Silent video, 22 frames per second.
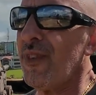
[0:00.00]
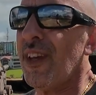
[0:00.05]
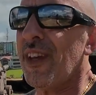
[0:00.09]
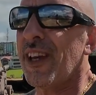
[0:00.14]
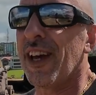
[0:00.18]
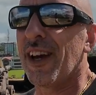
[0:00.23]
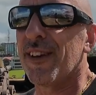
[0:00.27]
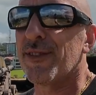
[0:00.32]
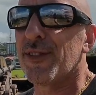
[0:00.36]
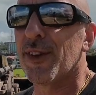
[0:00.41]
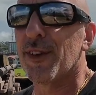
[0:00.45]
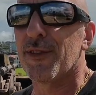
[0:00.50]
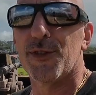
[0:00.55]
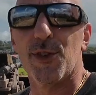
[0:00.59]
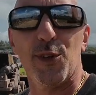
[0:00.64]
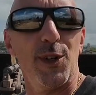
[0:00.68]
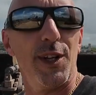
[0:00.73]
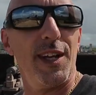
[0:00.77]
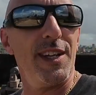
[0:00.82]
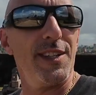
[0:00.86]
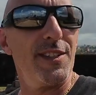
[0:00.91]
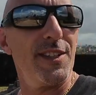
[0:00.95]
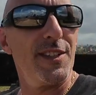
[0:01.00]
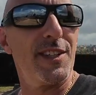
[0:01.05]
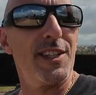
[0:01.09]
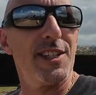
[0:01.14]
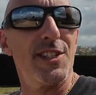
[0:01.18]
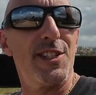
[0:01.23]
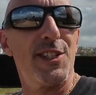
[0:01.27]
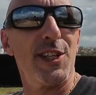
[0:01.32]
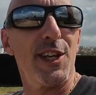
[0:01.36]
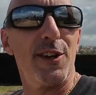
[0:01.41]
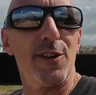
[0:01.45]
after a few days of
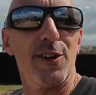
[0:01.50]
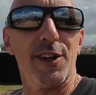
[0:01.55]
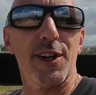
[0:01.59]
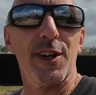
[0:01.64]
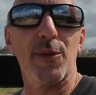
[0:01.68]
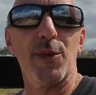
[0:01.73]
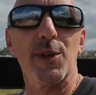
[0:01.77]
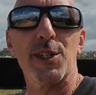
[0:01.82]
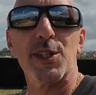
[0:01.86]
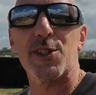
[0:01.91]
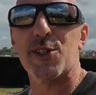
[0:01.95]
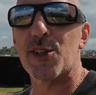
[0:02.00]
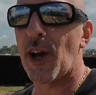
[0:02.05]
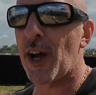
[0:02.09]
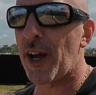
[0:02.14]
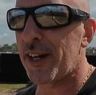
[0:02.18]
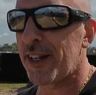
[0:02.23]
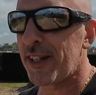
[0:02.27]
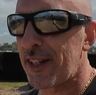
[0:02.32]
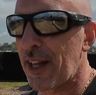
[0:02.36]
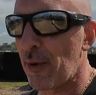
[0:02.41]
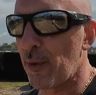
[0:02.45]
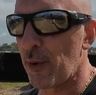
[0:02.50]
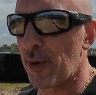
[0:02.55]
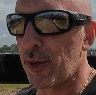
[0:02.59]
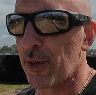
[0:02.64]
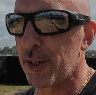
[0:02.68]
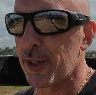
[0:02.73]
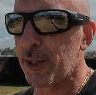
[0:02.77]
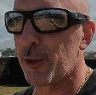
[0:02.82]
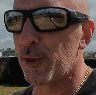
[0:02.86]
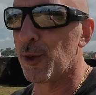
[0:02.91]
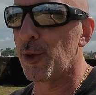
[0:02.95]
considering it, we decided that we're
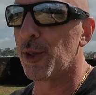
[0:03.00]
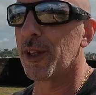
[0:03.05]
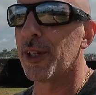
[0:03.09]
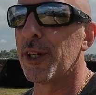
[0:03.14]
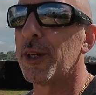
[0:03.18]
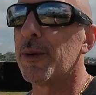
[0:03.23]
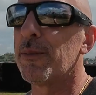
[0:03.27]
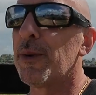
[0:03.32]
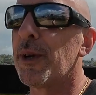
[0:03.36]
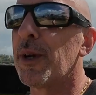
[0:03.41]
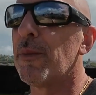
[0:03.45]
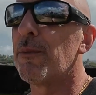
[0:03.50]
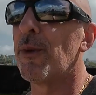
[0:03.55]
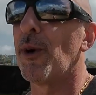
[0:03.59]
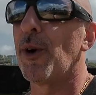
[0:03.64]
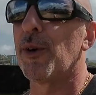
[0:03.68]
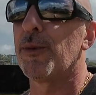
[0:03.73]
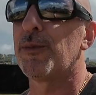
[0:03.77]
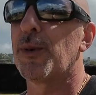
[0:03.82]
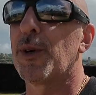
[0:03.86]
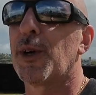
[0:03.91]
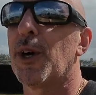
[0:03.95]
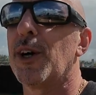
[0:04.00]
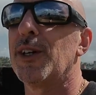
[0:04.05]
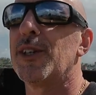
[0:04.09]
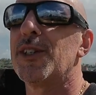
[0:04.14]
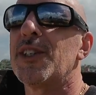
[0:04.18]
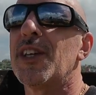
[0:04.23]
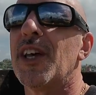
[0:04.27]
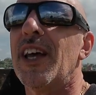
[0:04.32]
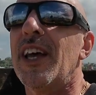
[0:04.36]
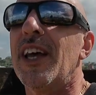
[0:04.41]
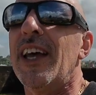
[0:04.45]
going to do a little bit of both,
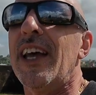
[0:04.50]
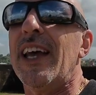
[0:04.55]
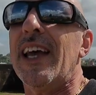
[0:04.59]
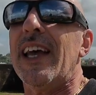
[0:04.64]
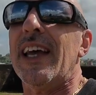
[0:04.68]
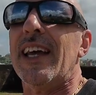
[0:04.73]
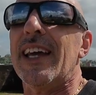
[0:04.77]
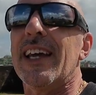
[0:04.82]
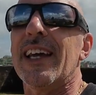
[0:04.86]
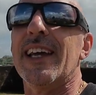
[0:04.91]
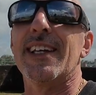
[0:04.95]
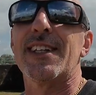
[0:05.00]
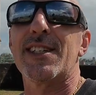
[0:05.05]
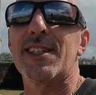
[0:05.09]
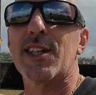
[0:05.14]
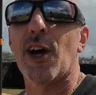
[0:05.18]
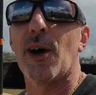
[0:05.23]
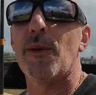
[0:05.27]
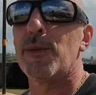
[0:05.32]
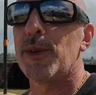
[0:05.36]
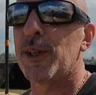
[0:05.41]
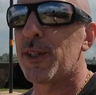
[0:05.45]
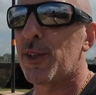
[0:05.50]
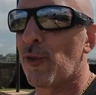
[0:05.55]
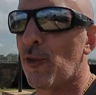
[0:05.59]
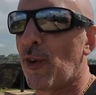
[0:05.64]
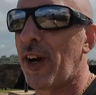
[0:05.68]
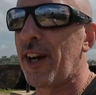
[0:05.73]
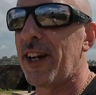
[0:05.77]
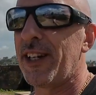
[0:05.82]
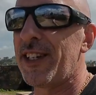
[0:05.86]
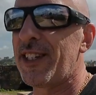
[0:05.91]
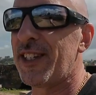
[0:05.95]
because it's coming into
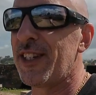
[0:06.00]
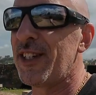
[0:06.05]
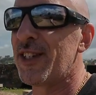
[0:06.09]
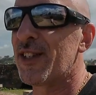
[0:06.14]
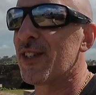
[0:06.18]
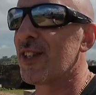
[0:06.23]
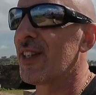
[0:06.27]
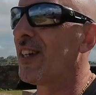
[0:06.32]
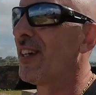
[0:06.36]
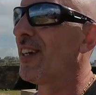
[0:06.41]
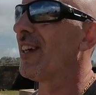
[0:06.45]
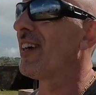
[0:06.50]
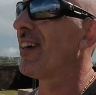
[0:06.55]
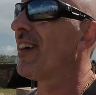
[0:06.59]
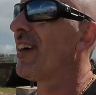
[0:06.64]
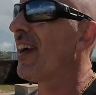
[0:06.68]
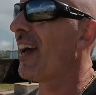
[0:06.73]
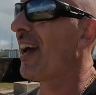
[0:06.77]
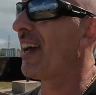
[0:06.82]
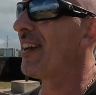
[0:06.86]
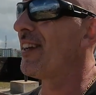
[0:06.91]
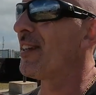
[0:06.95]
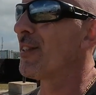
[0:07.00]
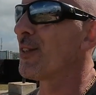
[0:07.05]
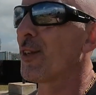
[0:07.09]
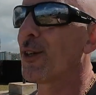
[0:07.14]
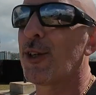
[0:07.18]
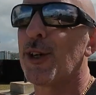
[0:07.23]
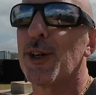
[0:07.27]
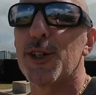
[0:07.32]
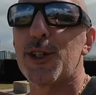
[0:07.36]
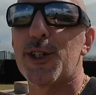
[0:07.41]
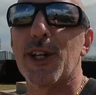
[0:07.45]
rainy season here, and there's a
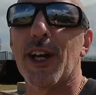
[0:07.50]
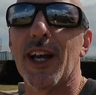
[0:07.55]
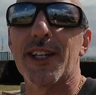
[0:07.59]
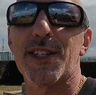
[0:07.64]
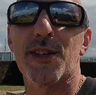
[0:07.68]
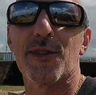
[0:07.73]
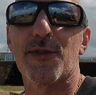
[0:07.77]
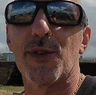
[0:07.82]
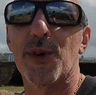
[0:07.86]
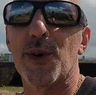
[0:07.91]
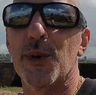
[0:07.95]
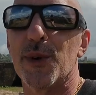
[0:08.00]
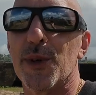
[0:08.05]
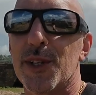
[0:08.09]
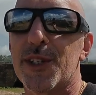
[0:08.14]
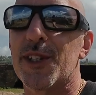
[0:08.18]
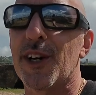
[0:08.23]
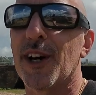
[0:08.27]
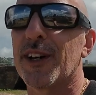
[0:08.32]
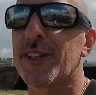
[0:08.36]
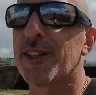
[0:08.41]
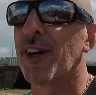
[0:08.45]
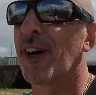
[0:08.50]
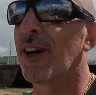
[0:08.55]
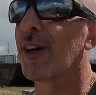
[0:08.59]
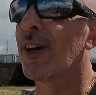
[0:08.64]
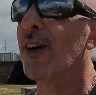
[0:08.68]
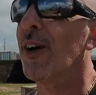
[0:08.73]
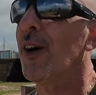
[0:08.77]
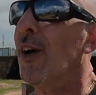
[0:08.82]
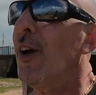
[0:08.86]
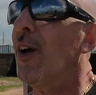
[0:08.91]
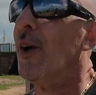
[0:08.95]
good chance if we were in a tuk-tuk
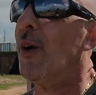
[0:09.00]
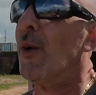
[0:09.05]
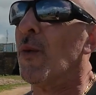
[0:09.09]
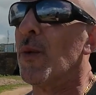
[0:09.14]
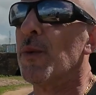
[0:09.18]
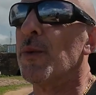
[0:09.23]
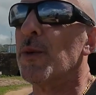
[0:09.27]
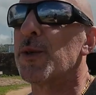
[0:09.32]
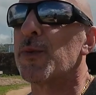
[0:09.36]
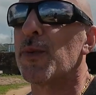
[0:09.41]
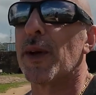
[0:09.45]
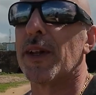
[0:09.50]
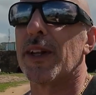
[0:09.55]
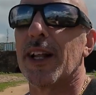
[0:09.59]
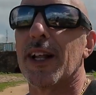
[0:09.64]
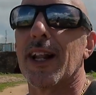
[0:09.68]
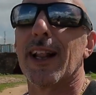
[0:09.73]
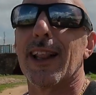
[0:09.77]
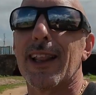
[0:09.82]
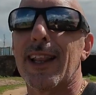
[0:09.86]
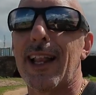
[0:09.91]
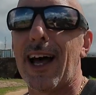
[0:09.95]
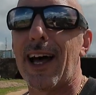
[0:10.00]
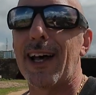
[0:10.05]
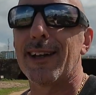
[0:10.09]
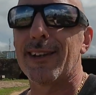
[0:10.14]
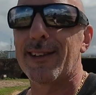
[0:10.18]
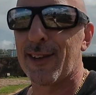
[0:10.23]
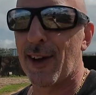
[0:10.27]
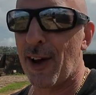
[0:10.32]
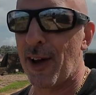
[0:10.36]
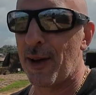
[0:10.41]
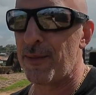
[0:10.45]
we'd be spending a lot of
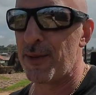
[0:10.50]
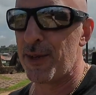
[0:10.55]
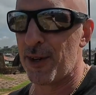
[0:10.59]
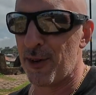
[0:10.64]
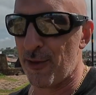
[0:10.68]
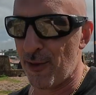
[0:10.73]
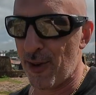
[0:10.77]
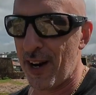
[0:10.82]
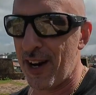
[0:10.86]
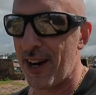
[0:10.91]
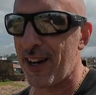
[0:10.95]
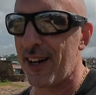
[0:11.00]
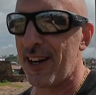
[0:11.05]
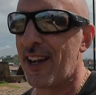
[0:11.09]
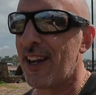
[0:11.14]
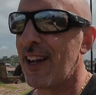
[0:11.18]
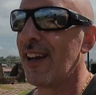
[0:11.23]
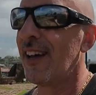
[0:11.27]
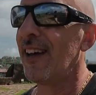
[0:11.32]
time in the rain.